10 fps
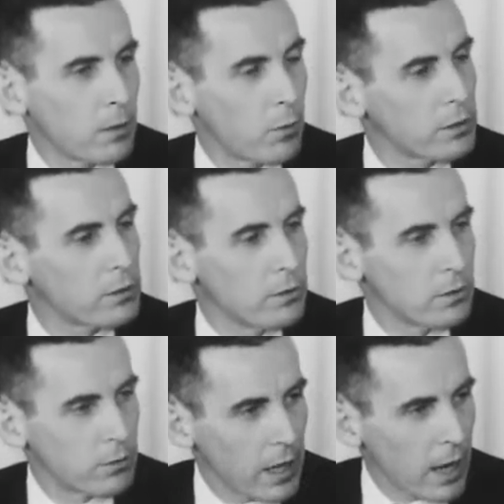what
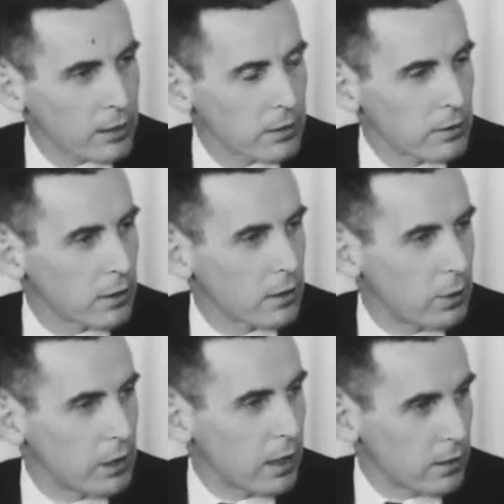student reactions can
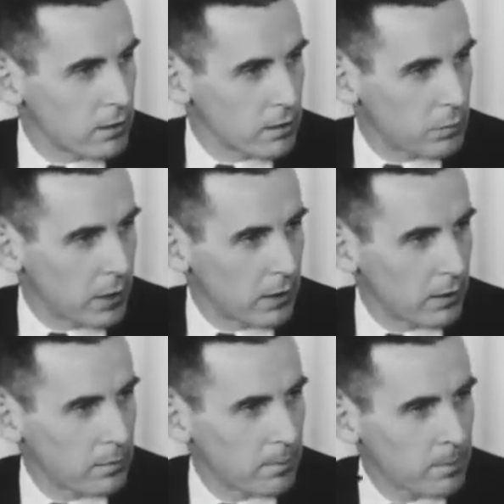be
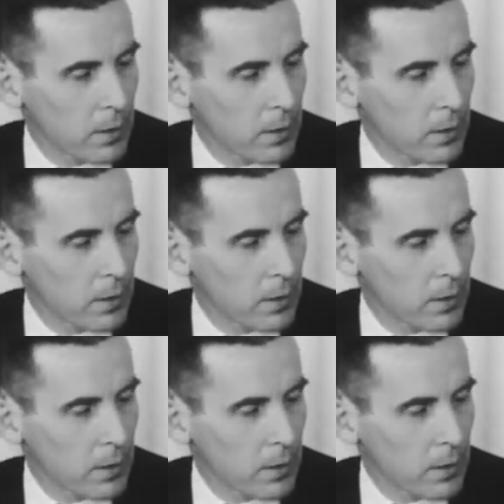anticipated.